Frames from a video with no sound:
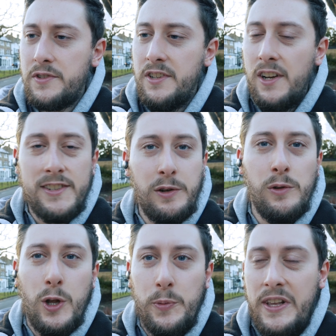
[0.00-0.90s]
was a nice little
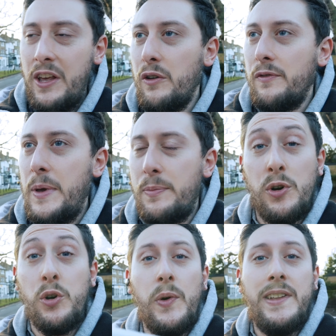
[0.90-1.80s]
lobby of people
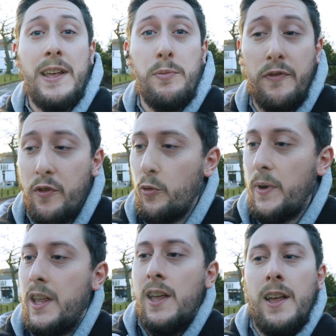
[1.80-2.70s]
who were in there before me,